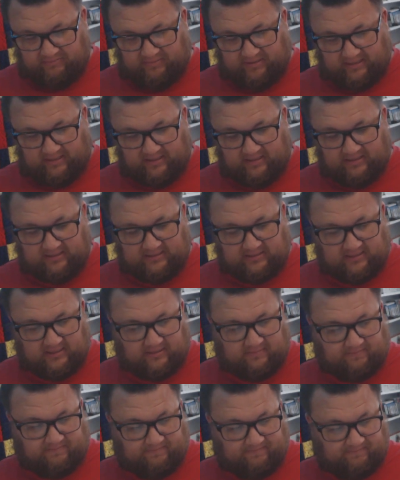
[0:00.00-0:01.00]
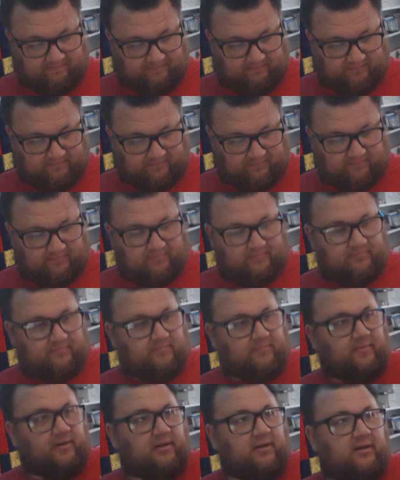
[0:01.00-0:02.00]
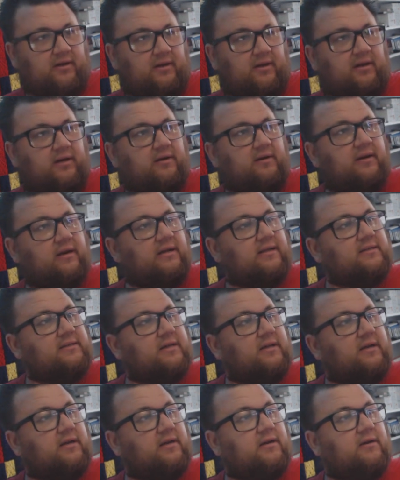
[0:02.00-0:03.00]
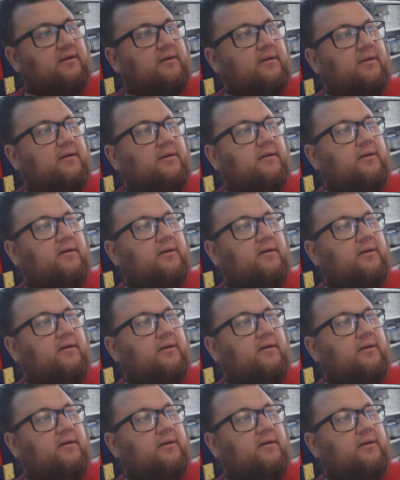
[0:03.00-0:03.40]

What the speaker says: Pick this up. Here is your